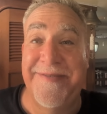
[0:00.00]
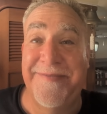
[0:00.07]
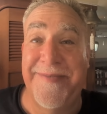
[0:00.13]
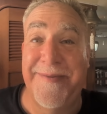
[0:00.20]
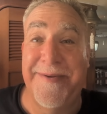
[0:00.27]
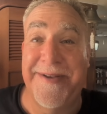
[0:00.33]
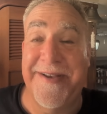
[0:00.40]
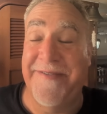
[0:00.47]

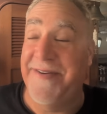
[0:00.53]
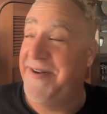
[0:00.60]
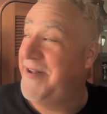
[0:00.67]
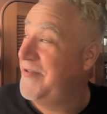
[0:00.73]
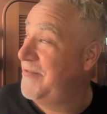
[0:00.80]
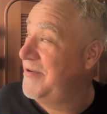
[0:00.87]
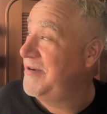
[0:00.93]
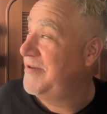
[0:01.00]
Maybe I'll give you
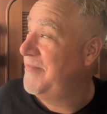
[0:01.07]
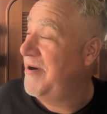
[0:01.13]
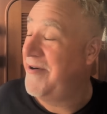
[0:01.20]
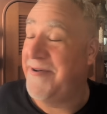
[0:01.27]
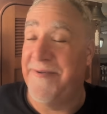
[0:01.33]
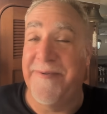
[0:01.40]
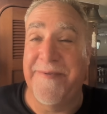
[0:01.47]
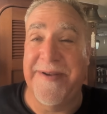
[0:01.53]
another one
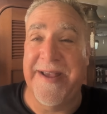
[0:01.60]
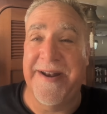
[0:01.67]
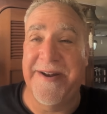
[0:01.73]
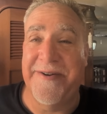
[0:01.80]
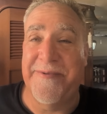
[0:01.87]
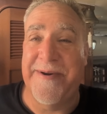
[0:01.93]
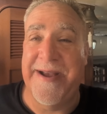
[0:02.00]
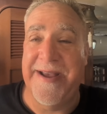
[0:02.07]
tomorrow when we get
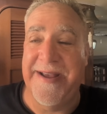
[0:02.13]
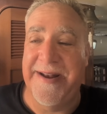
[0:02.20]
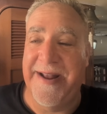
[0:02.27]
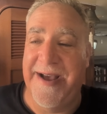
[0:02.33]
underway, and